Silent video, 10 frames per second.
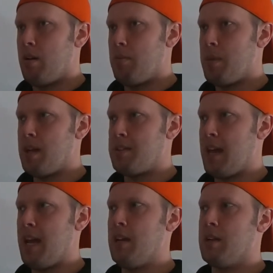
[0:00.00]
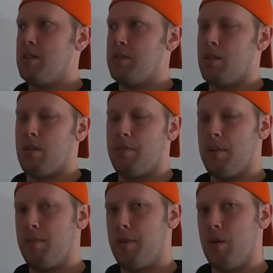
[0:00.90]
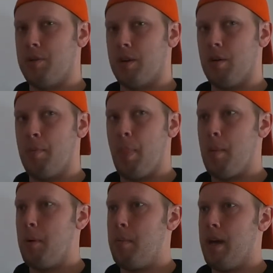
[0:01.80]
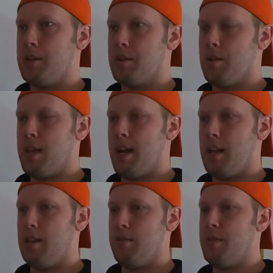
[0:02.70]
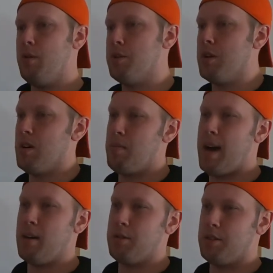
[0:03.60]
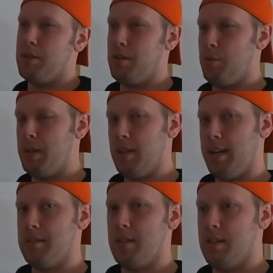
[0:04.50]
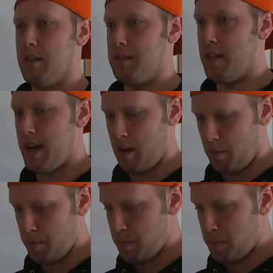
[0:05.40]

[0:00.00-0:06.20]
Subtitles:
maintain concern for the future, but make sure that in the future it matters just a little bit less than it does now?